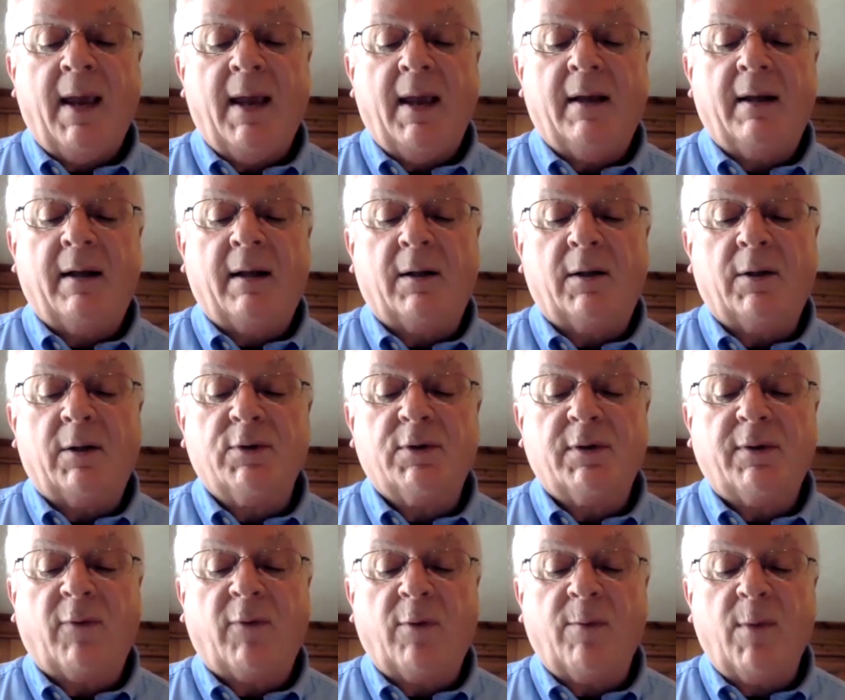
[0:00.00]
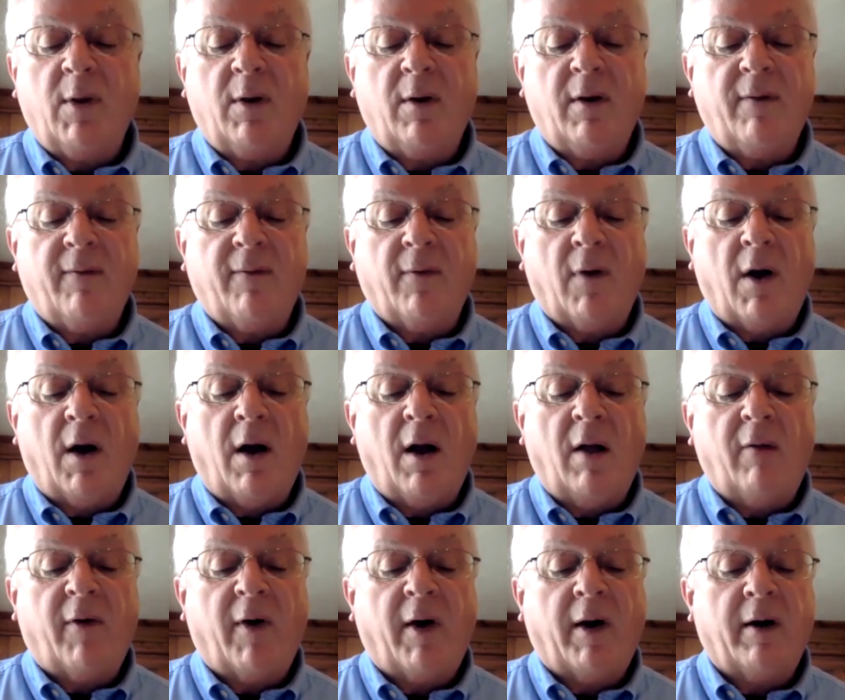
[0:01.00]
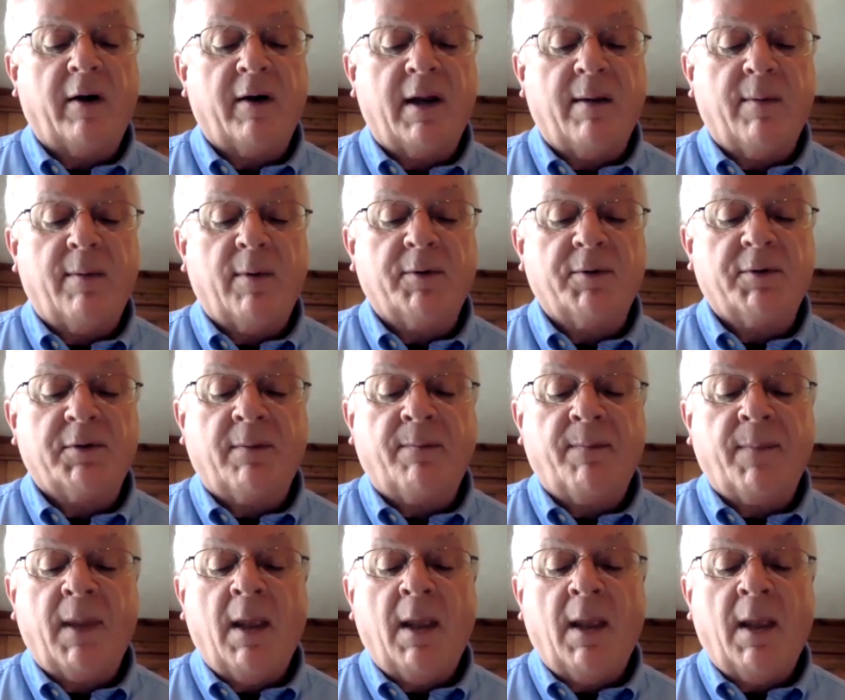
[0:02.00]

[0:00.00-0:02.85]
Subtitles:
and inclusive community for all our neighbors.